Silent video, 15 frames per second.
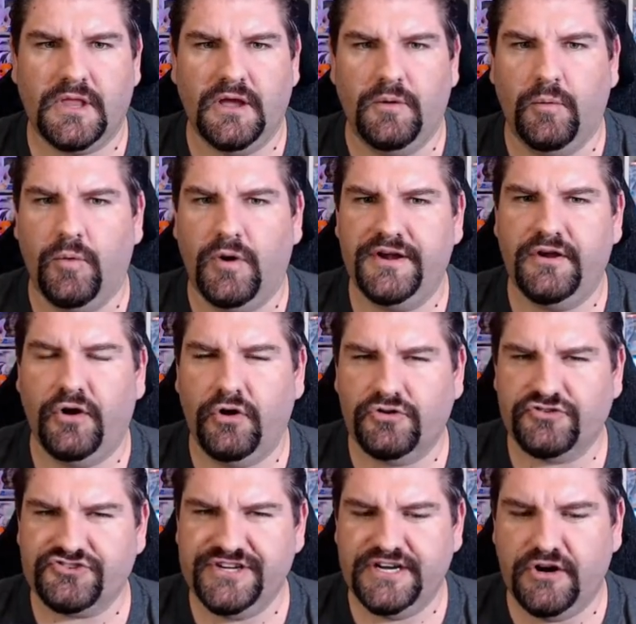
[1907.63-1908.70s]
one
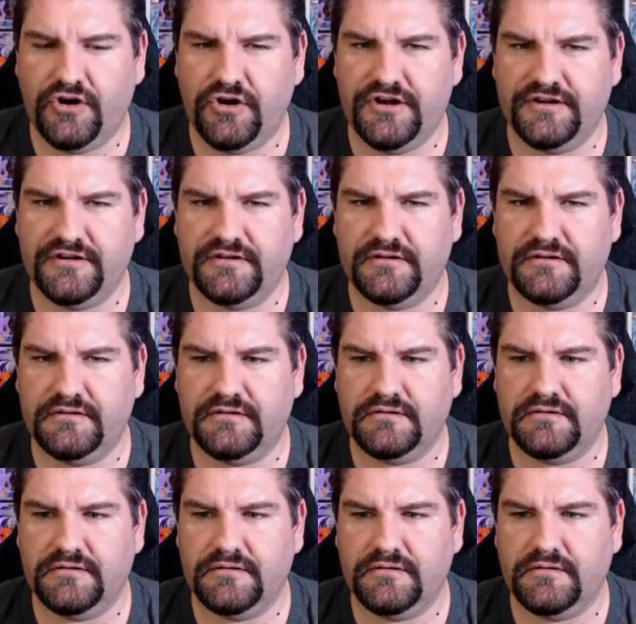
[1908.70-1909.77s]
alternate art
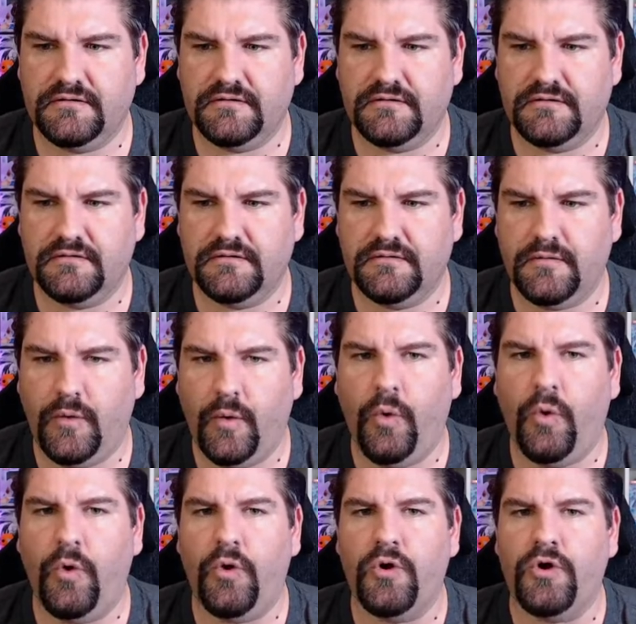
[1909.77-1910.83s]

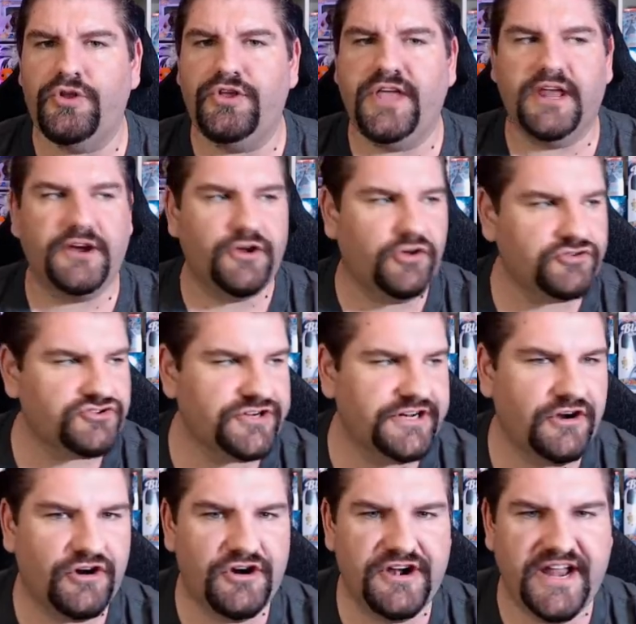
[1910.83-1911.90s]
or you get an alternate
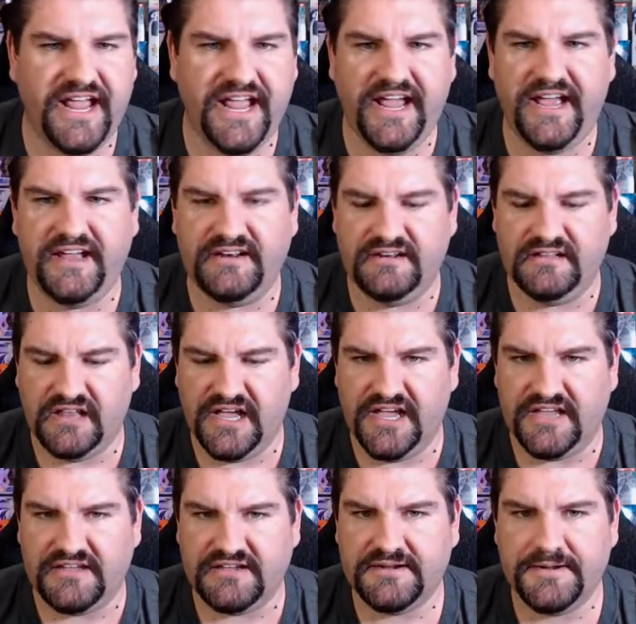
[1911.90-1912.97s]
art and
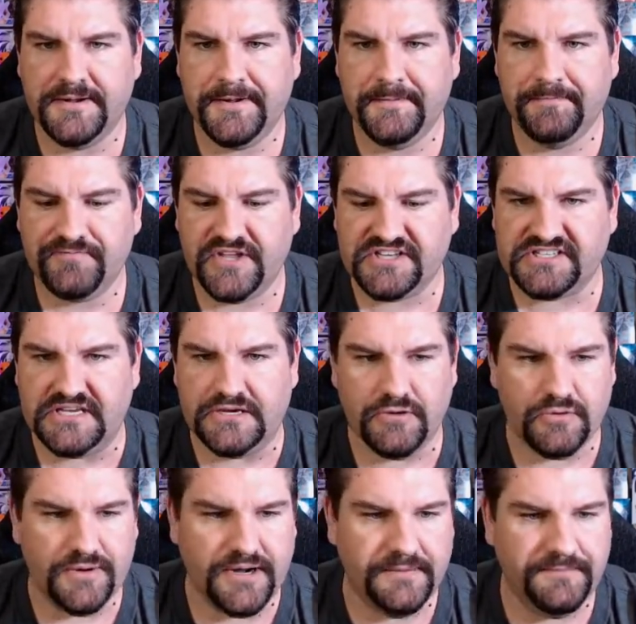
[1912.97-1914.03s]
like a
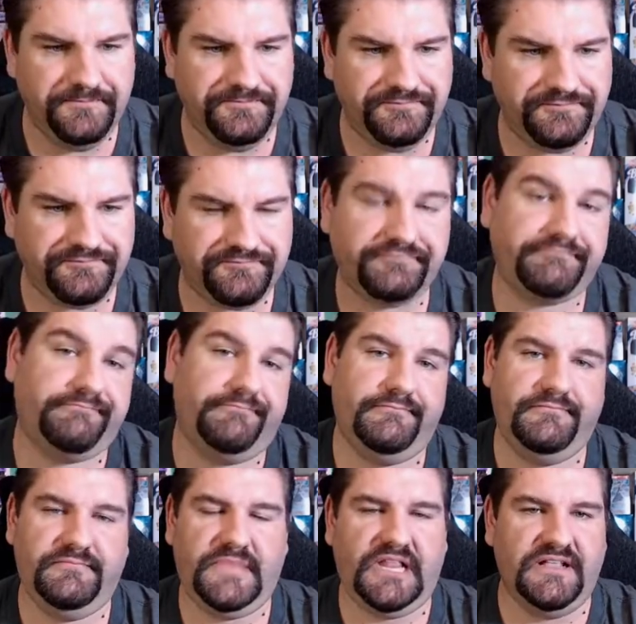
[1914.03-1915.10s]
secret rare.
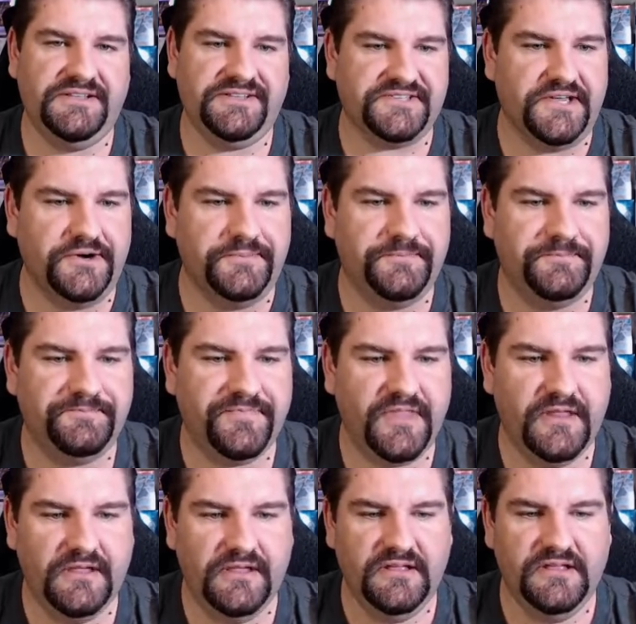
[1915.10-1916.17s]
So
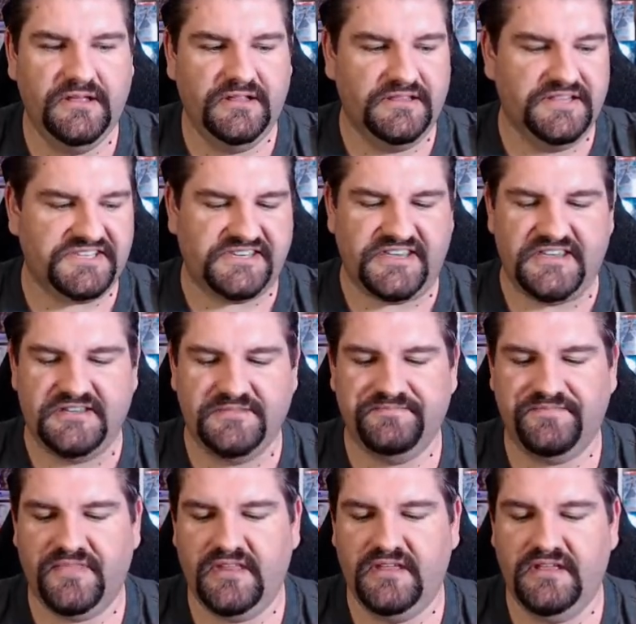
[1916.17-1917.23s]
let's see.
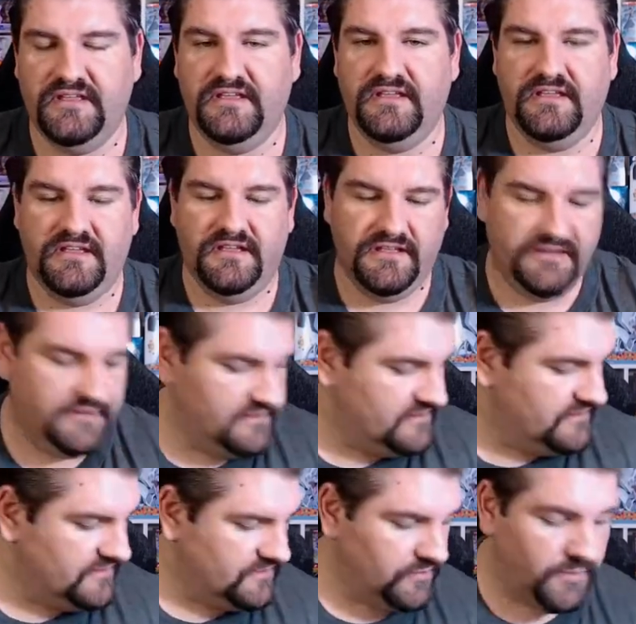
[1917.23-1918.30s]

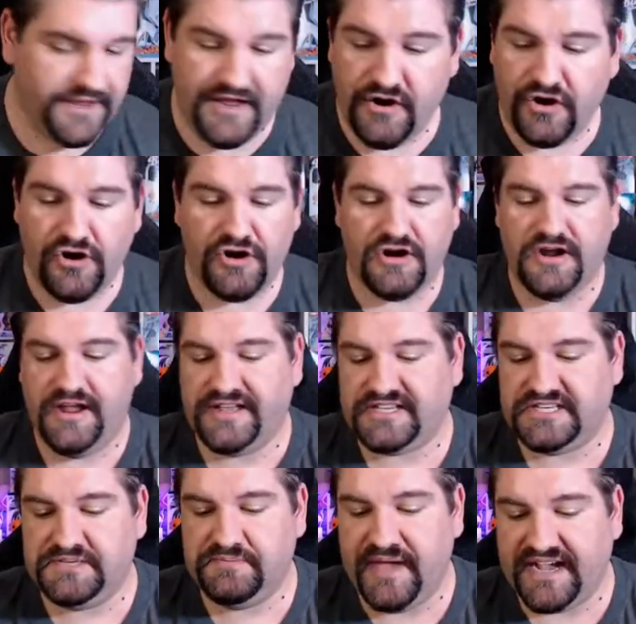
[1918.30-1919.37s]
We are
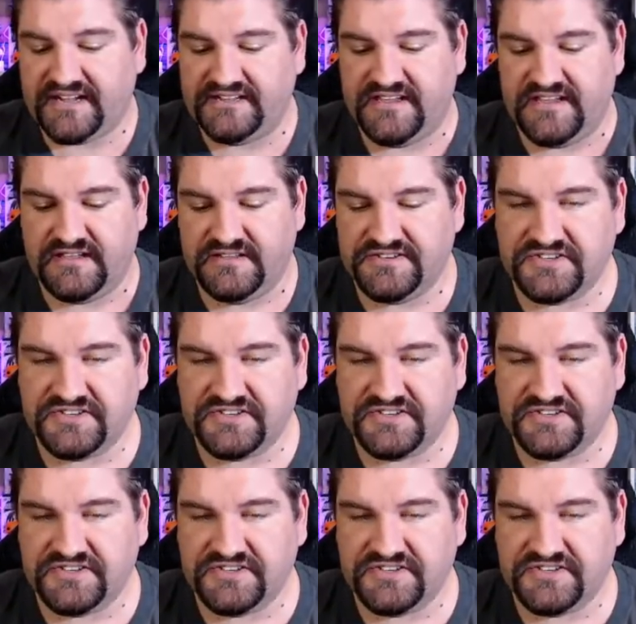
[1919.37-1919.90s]
expecting